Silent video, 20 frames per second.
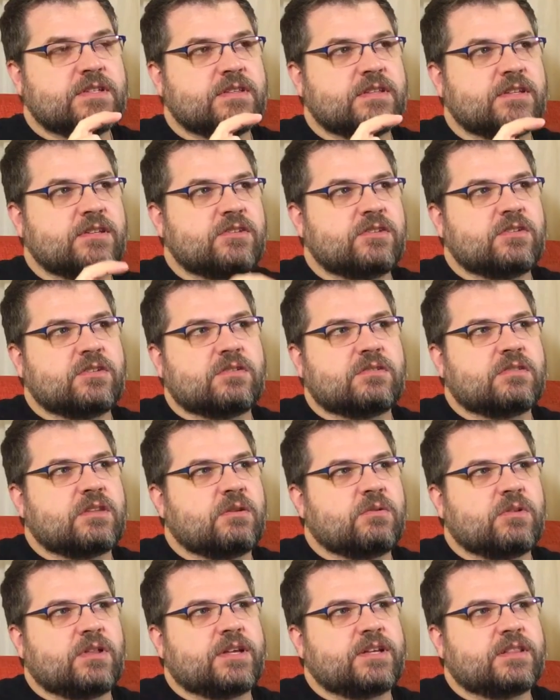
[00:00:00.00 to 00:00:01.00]
They
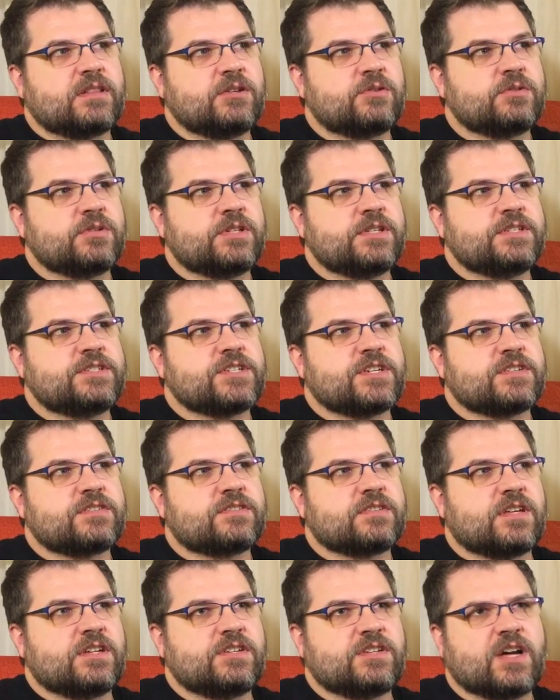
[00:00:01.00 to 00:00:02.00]
were like literally
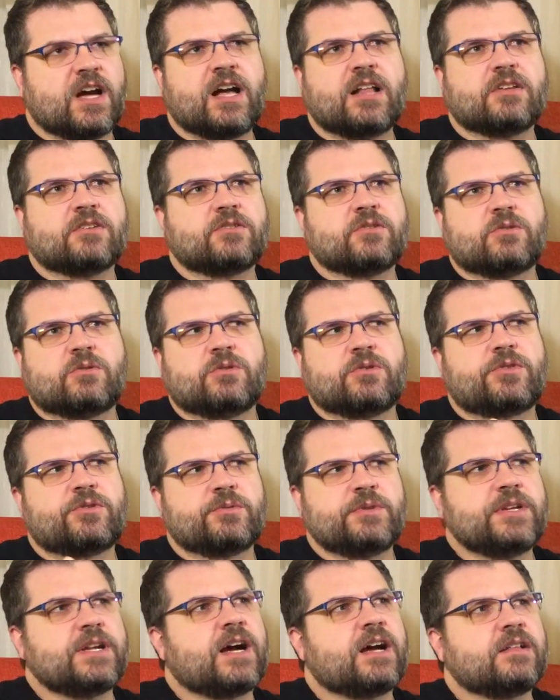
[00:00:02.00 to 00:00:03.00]
just $1 or
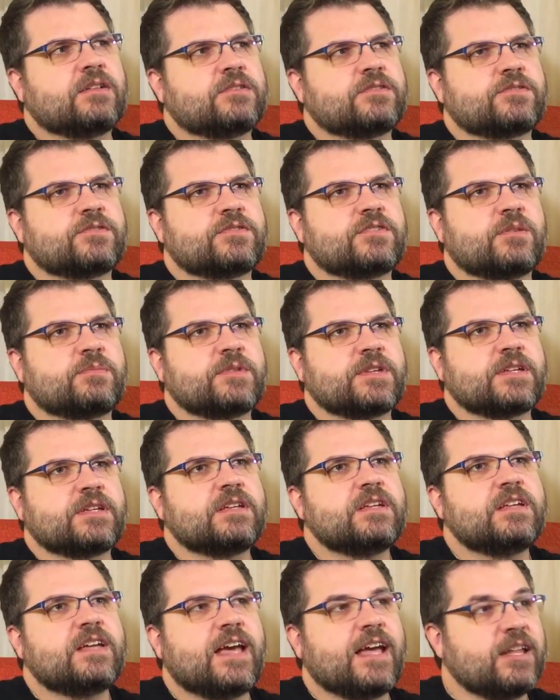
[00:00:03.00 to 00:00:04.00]
$3 or something,
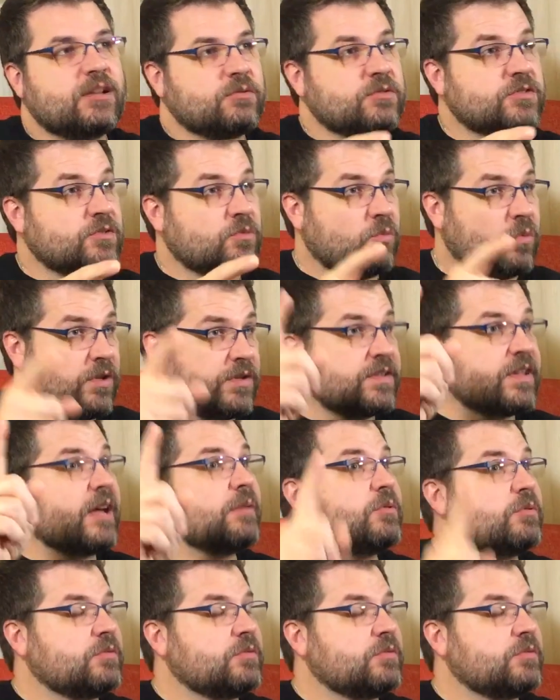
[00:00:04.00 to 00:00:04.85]
and it was a one-time.